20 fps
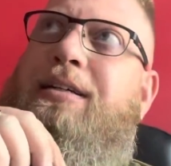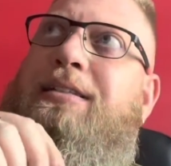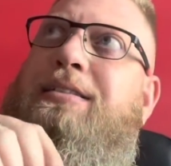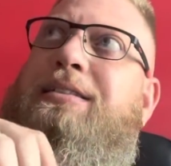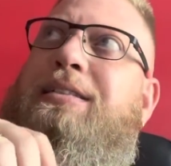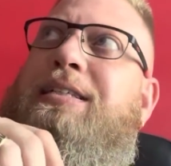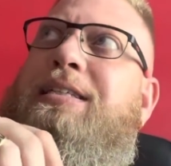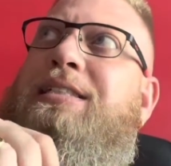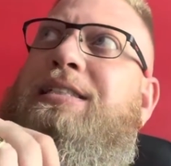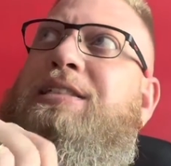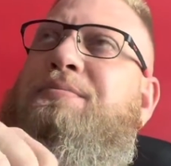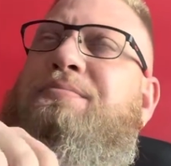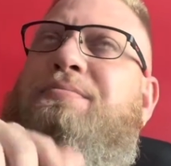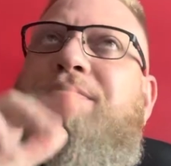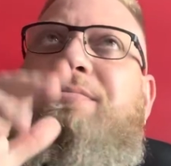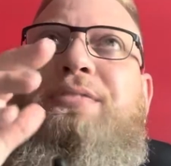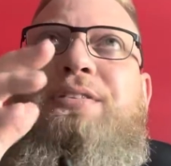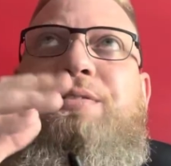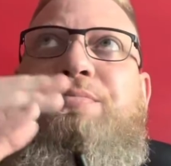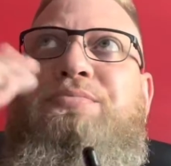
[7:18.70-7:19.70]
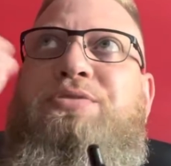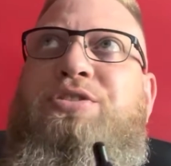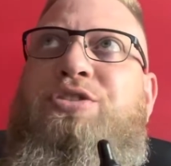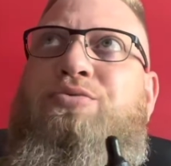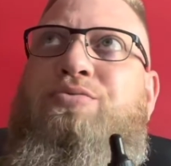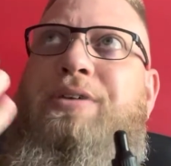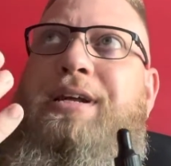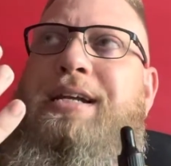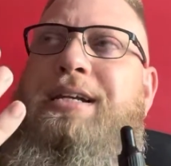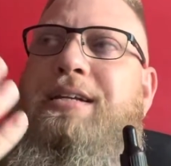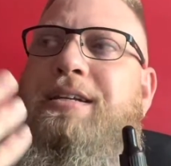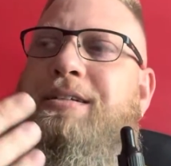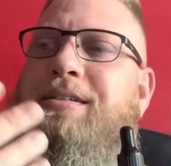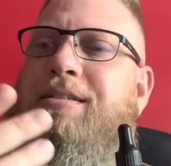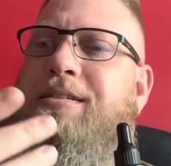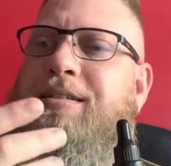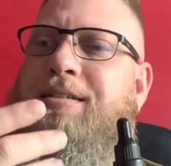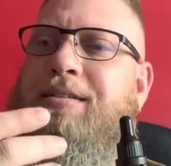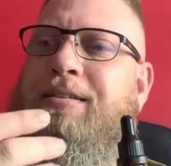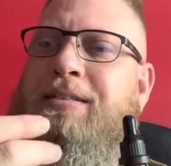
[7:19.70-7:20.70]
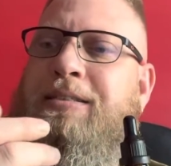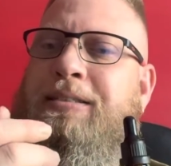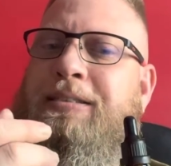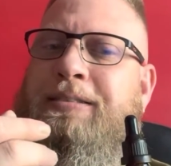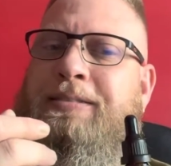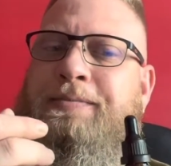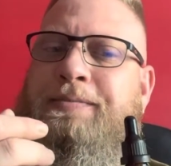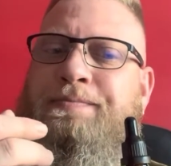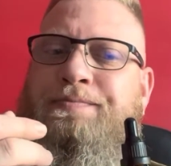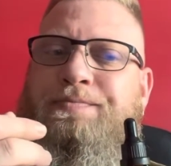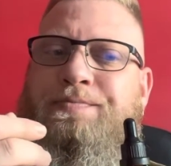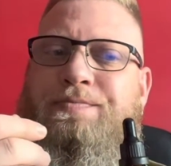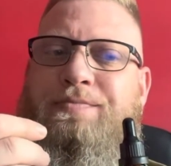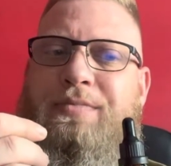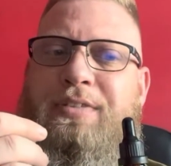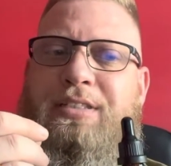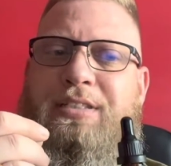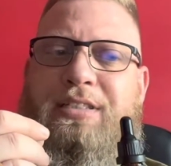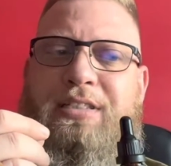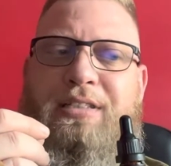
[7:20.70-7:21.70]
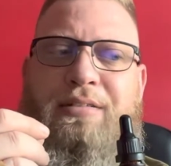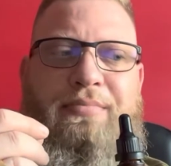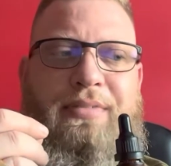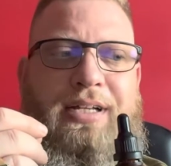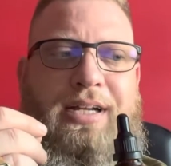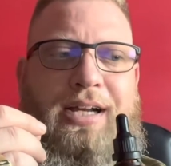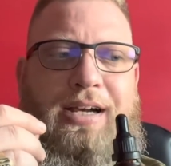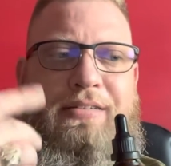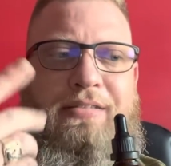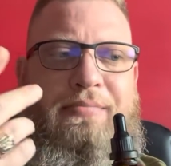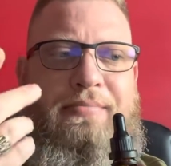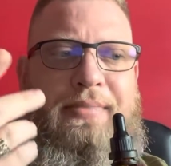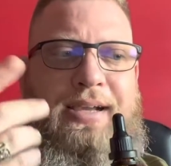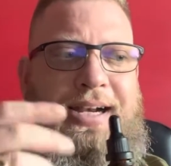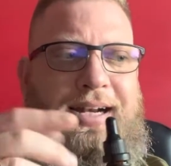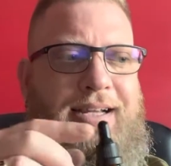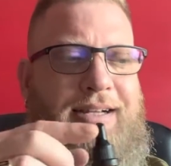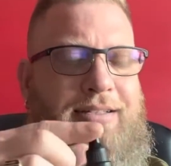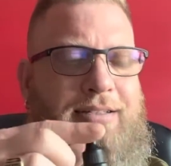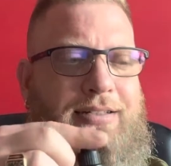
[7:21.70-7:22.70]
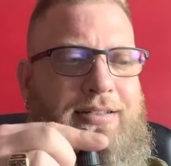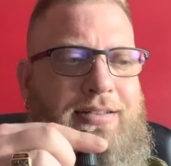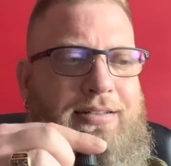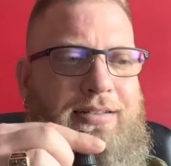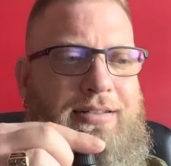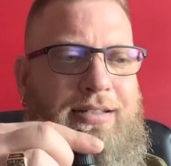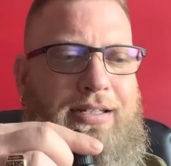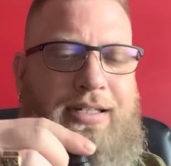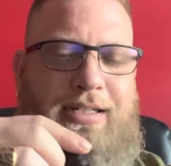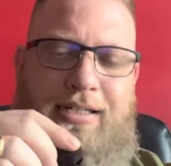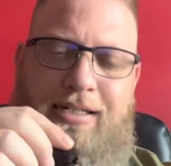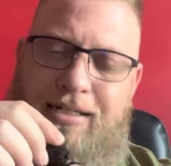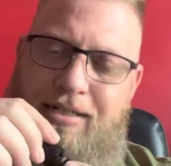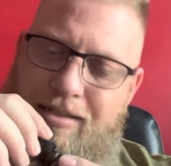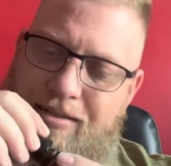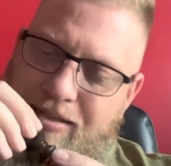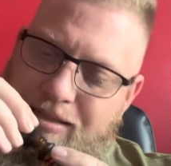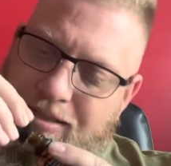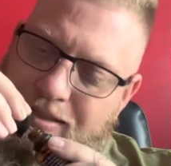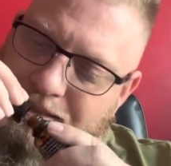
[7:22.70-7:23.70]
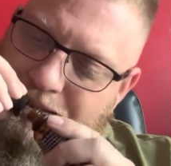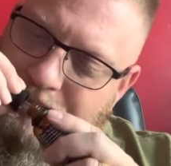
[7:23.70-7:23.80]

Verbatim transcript: you get some, some sweetness, some aromatics. Uh,